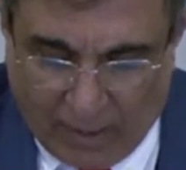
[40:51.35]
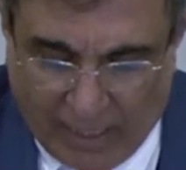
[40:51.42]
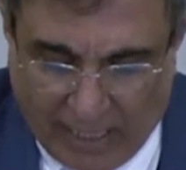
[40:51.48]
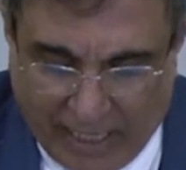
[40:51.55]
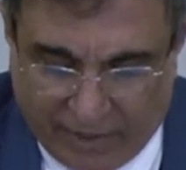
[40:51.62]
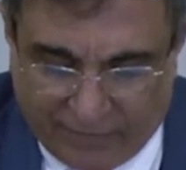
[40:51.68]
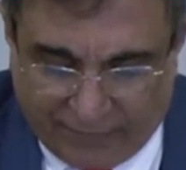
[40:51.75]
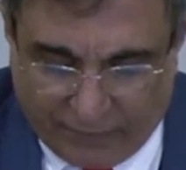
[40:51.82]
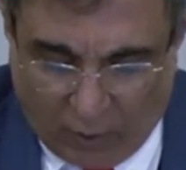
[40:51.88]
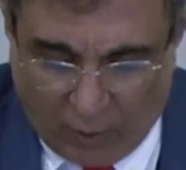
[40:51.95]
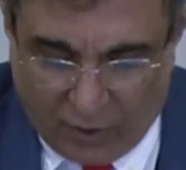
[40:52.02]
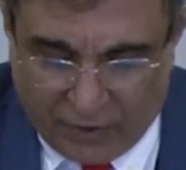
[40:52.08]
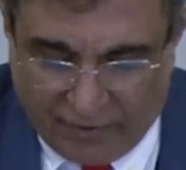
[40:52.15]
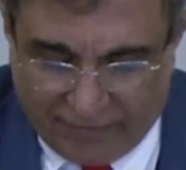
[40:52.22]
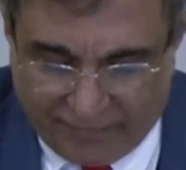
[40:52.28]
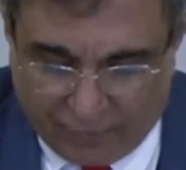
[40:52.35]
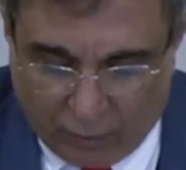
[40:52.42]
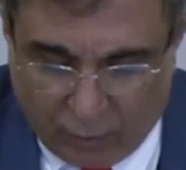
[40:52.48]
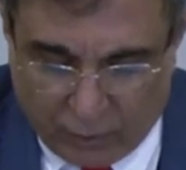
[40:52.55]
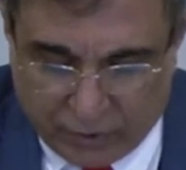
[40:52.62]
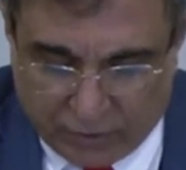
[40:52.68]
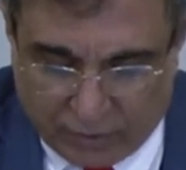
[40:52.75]
And for the
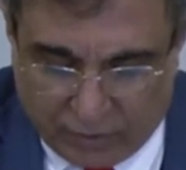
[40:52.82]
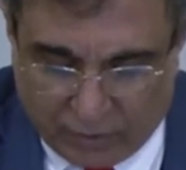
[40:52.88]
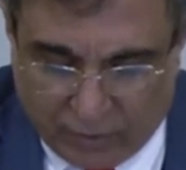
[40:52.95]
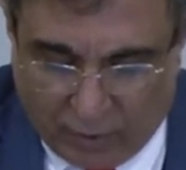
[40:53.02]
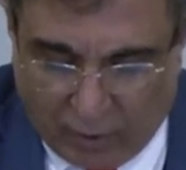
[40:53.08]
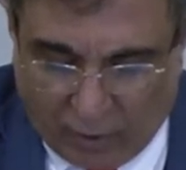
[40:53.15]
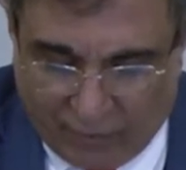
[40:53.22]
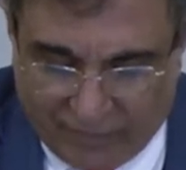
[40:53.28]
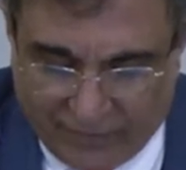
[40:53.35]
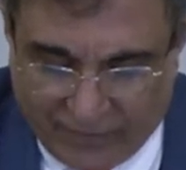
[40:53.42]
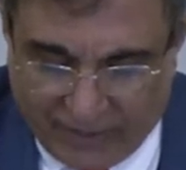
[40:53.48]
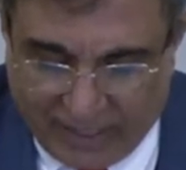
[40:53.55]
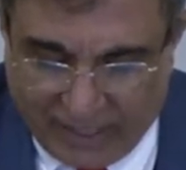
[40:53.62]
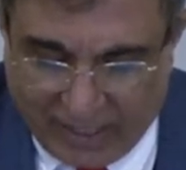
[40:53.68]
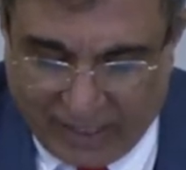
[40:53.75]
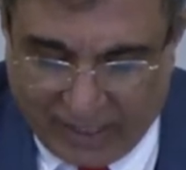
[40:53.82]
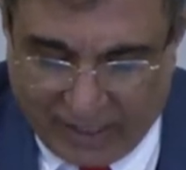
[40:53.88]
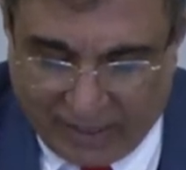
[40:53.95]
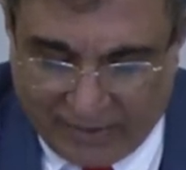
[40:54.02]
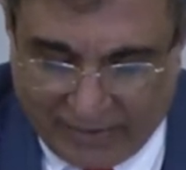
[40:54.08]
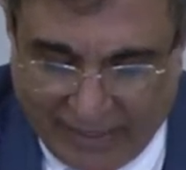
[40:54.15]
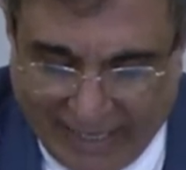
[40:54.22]
fruit of
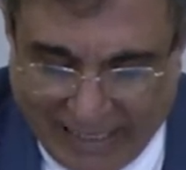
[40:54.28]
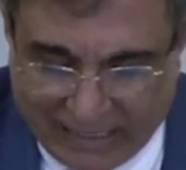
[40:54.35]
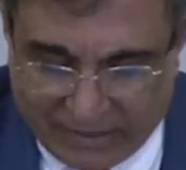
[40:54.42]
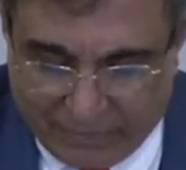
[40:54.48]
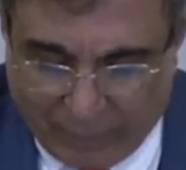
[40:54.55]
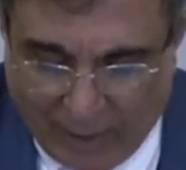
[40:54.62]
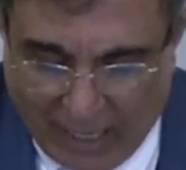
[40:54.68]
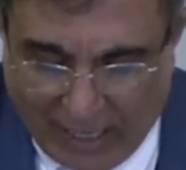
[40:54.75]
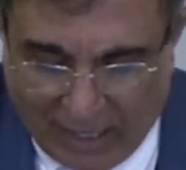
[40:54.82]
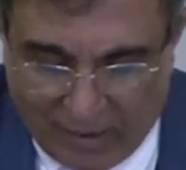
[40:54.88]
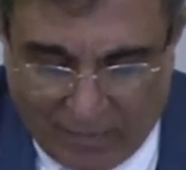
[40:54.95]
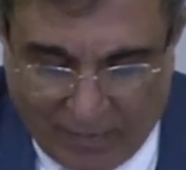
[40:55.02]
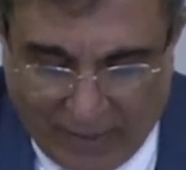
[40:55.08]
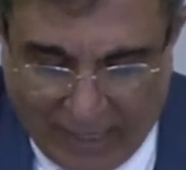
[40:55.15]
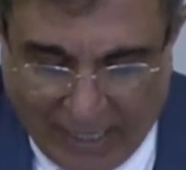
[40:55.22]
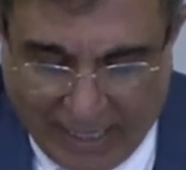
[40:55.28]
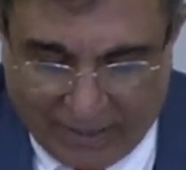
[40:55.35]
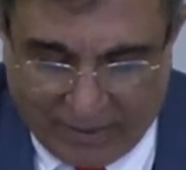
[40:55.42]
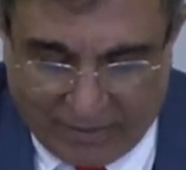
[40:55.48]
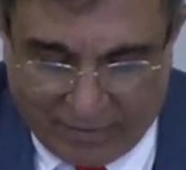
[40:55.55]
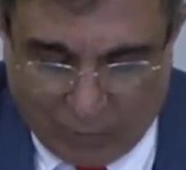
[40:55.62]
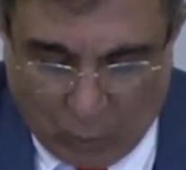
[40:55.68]
the date palm
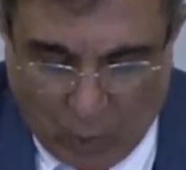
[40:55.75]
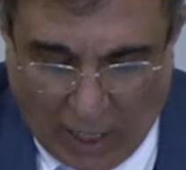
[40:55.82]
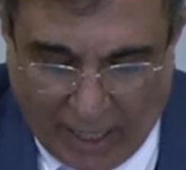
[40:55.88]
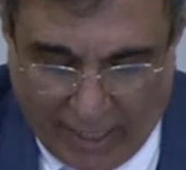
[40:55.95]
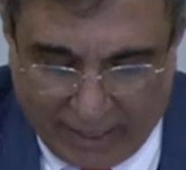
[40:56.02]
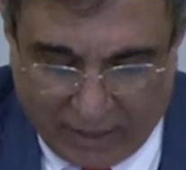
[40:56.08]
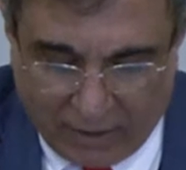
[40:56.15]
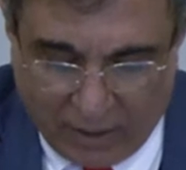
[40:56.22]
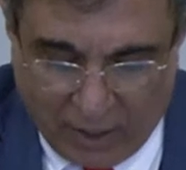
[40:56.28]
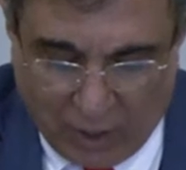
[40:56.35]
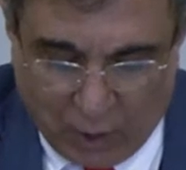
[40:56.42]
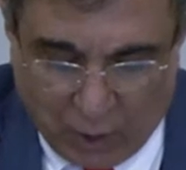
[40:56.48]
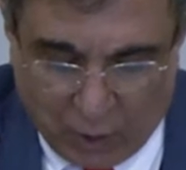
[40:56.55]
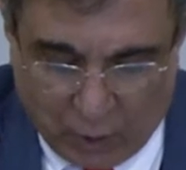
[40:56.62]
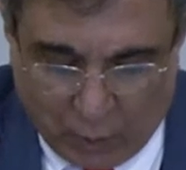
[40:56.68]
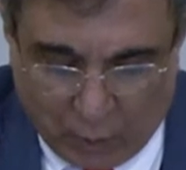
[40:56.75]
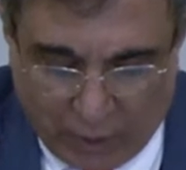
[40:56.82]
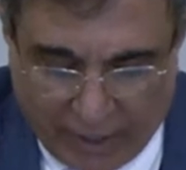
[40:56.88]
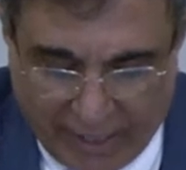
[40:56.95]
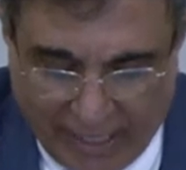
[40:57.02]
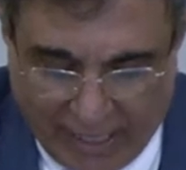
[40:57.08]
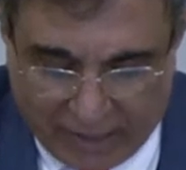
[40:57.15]
and wine, you
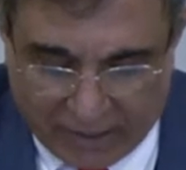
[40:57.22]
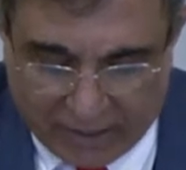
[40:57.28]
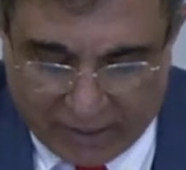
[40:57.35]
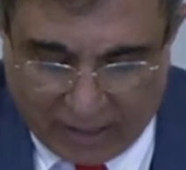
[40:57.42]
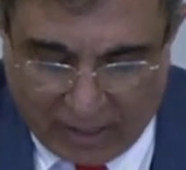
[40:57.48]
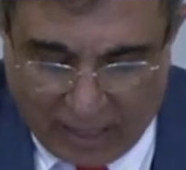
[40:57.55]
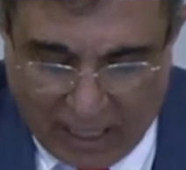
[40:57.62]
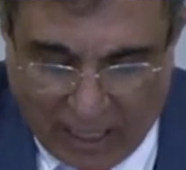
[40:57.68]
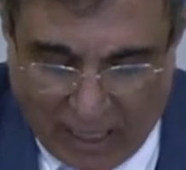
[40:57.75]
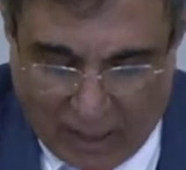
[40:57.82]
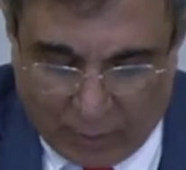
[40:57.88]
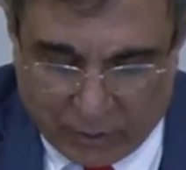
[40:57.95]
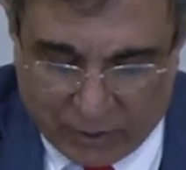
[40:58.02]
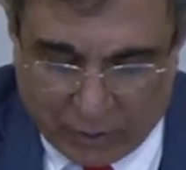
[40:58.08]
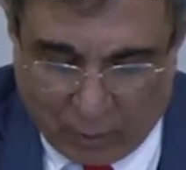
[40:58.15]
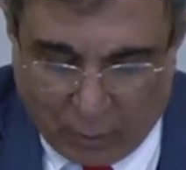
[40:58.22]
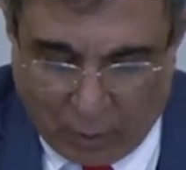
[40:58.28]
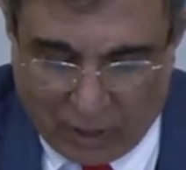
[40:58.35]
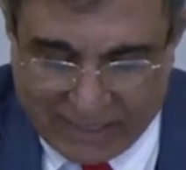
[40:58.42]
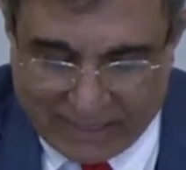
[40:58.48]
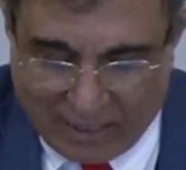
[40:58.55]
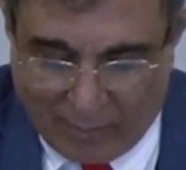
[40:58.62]
get out
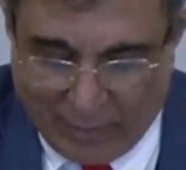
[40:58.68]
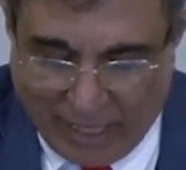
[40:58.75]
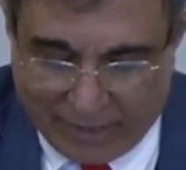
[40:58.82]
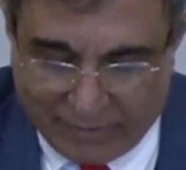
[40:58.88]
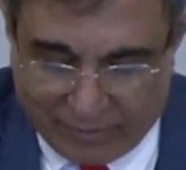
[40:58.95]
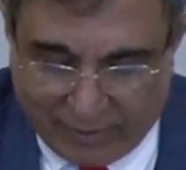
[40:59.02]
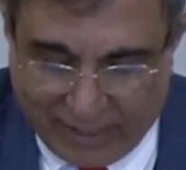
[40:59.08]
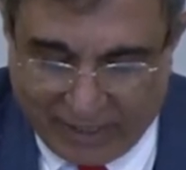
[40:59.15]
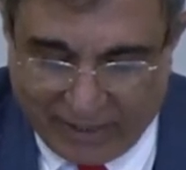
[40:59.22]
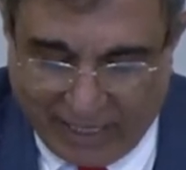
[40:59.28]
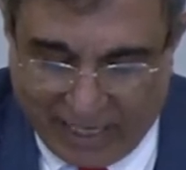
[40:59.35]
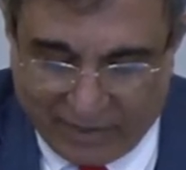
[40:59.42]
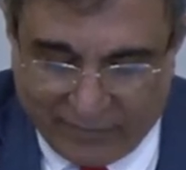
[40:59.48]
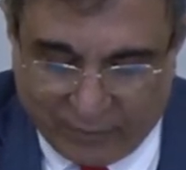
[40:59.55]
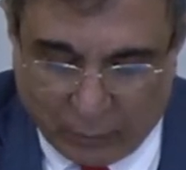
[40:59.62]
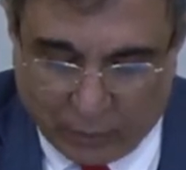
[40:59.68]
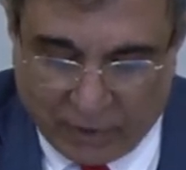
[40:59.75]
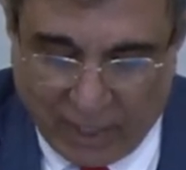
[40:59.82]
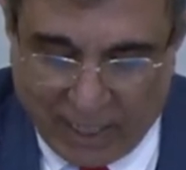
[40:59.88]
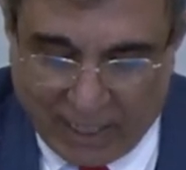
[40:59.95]
wholesome and drink and food.